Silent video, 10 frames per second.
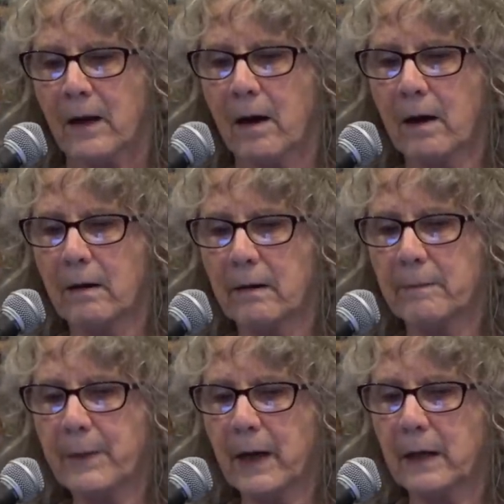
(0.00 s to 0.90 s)
Uh,
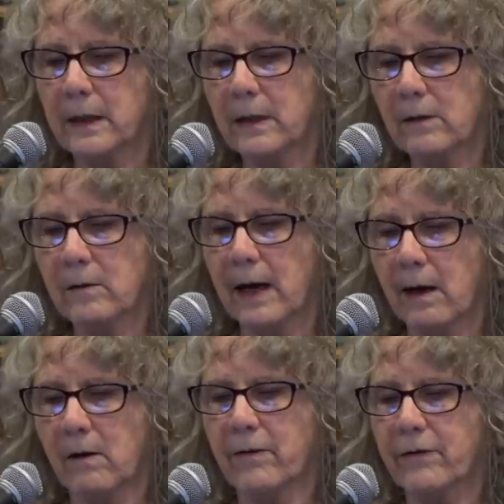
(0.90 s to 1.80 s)
but ill
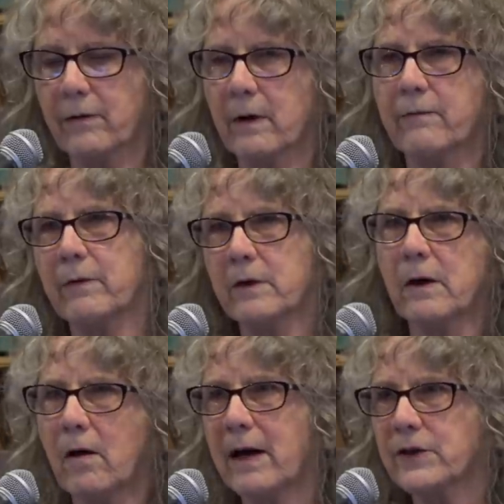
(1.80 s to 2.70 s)
health, you
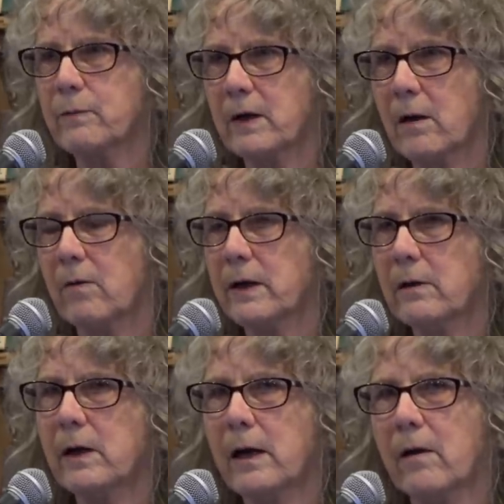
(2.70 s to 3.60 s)
know, as we know,
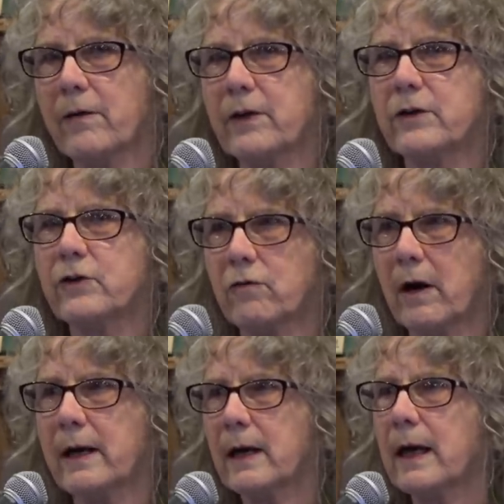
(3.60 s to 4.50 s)
ill health can
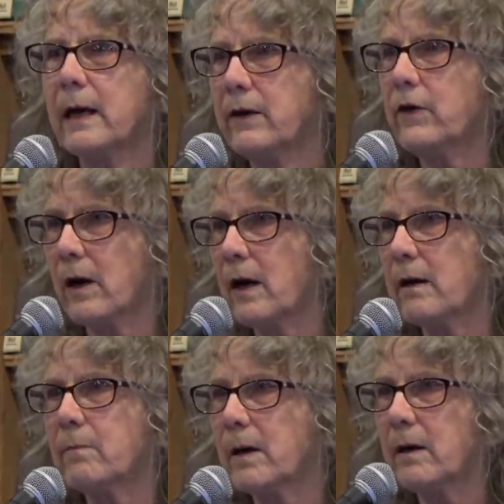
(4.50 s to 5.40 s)
strike at any
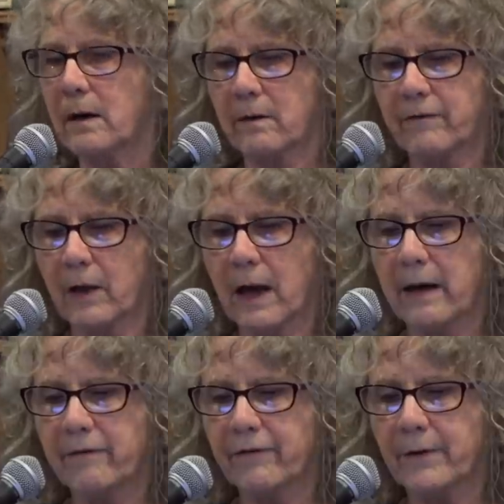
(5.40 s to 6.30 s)
time uh, of
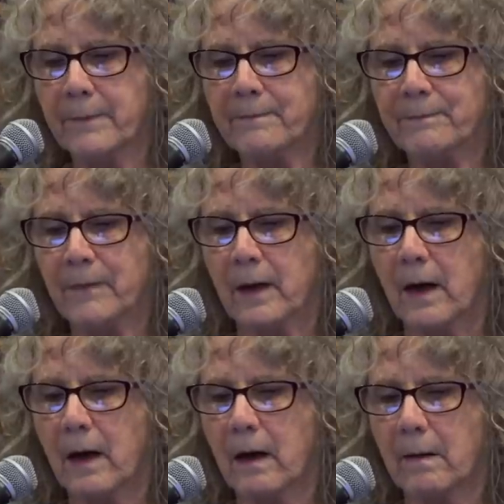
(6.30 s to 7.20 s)
life.
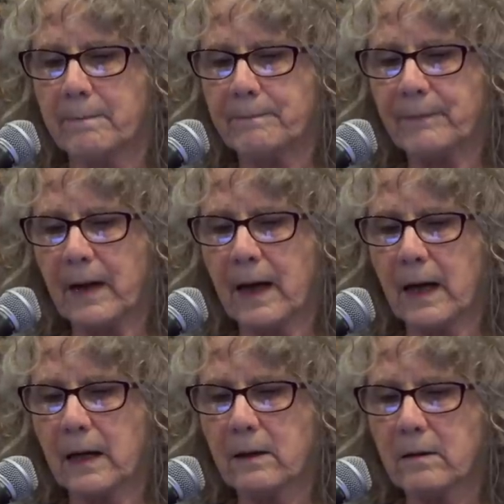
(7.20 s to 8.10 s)
Um,
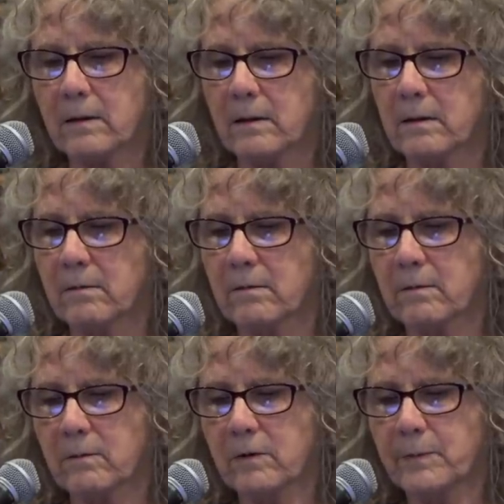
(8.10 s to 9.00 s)
and,
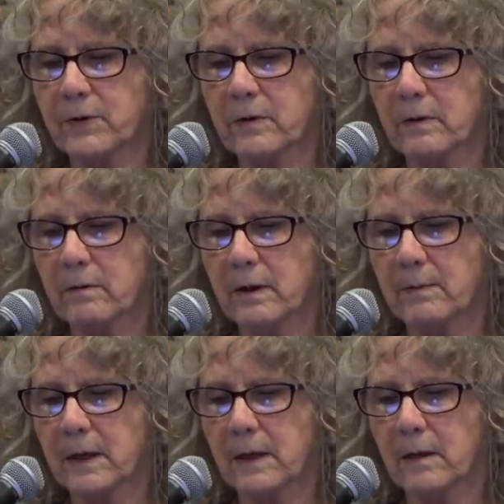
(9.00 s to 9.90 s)
whoops, wait a
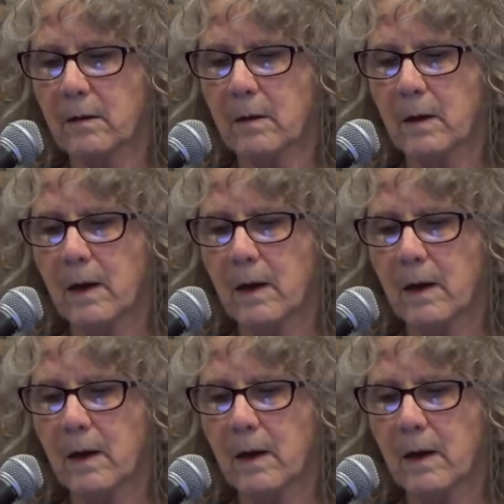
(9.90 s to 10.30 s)
minute here.